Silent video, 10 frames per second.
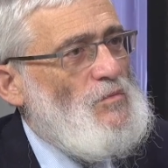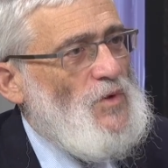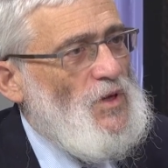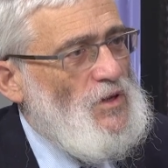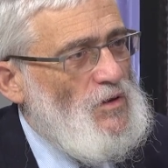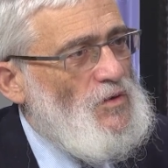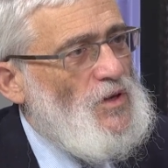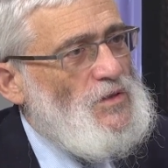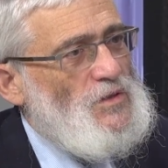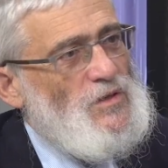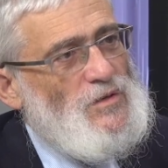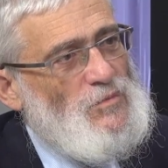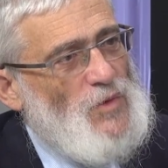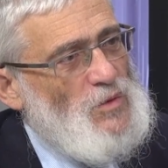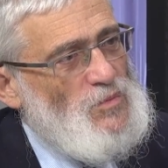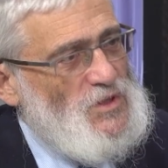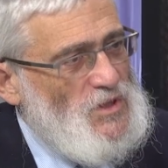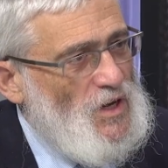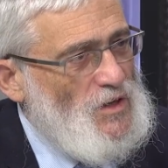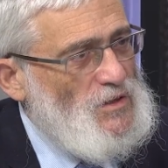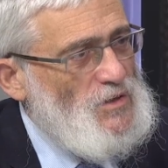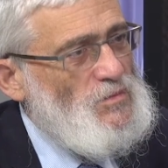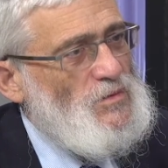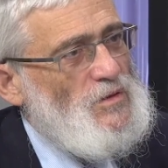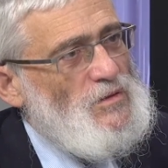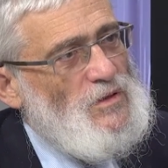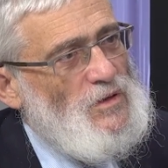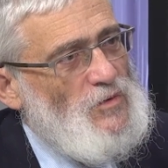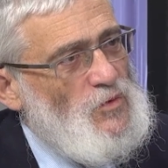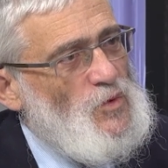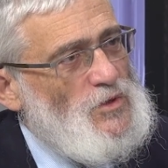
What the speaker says: He did things that he made mistakes, but everyone's